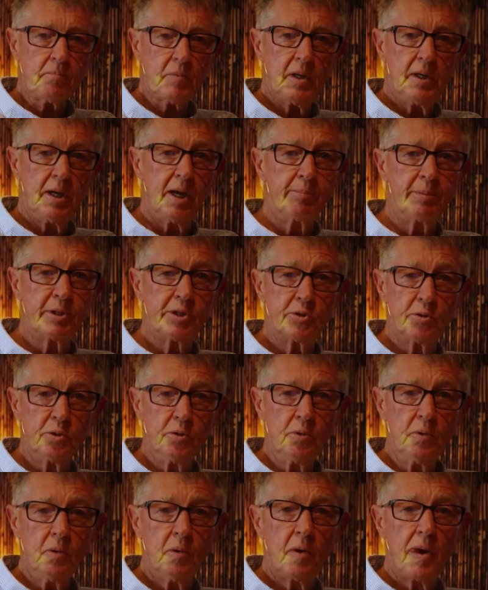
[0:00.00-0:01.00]
Number
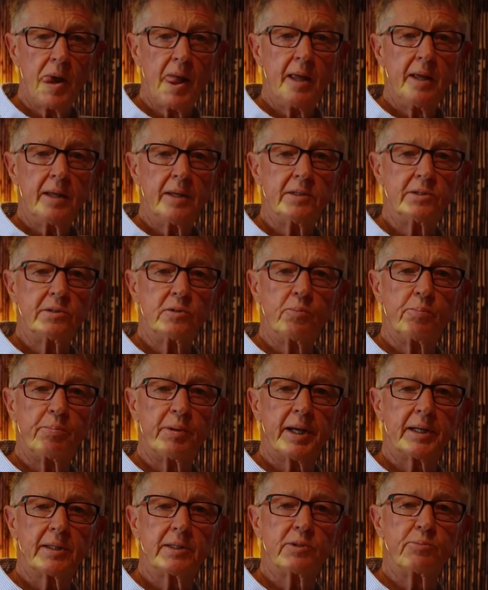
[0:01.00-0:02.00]
2 is to
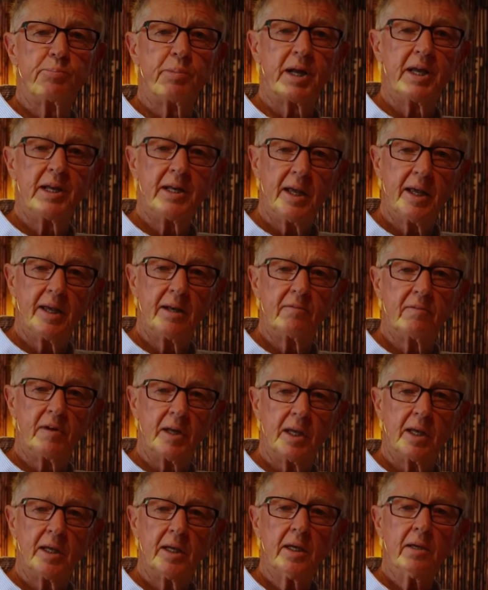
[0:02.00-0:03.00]
practice brain envy.
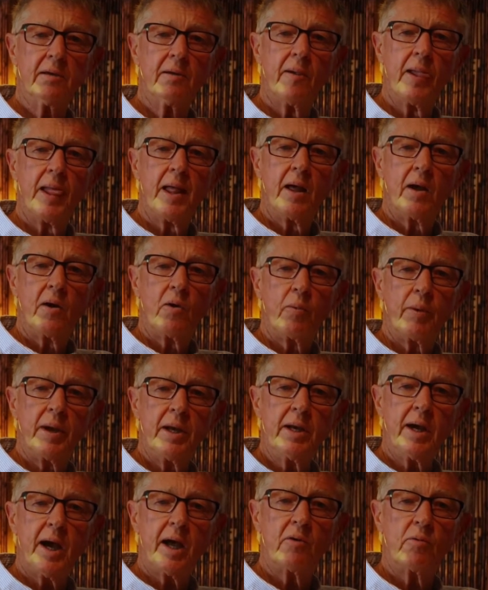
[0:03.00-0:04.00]

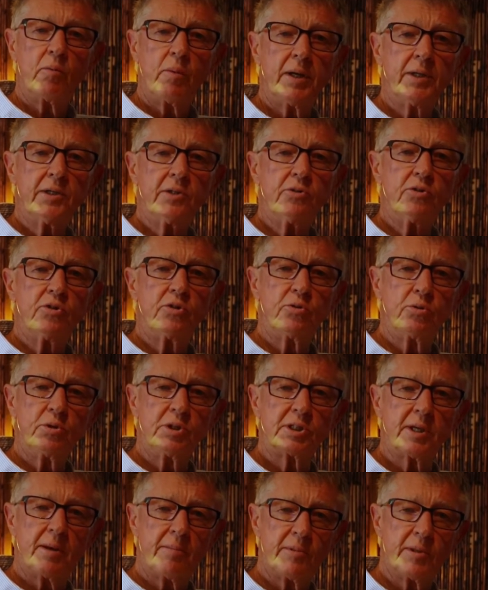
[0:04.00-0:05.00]
When I want to do
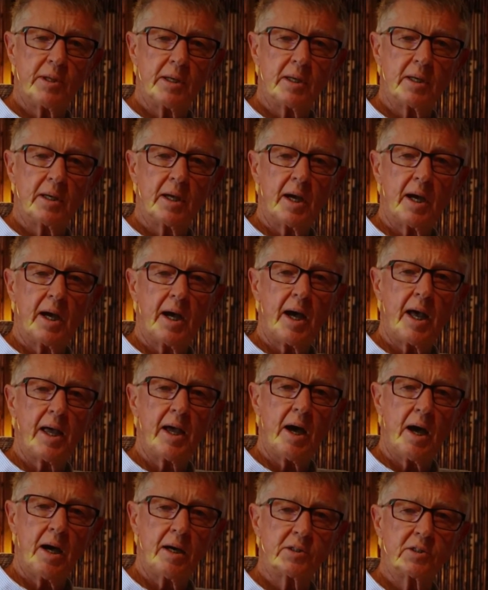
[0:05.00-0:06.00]
something, I
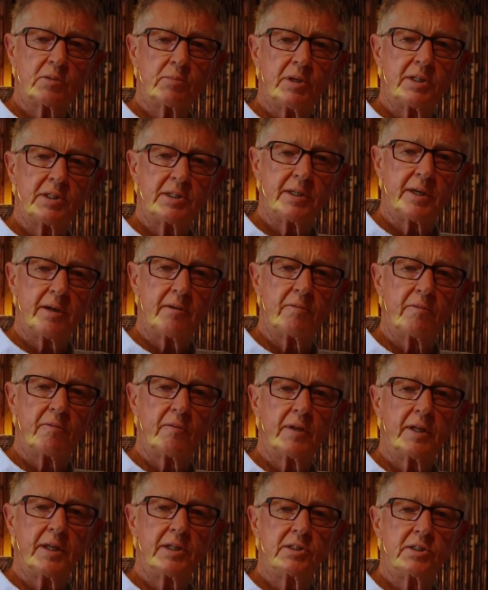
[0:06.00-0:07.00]
ask myself,
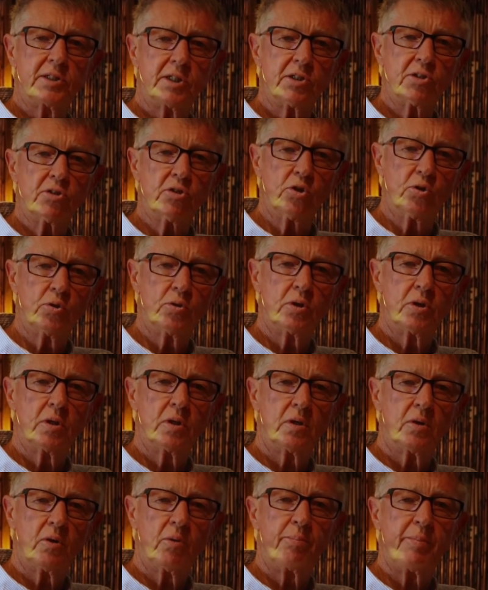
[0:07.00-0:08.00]
is this good
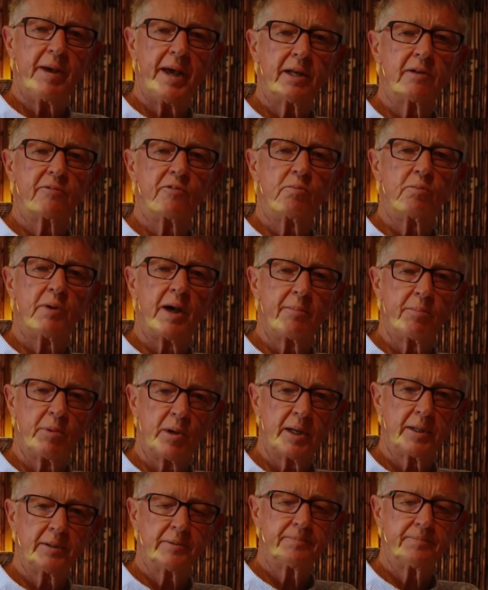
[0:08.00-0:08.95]
or bad for my brain?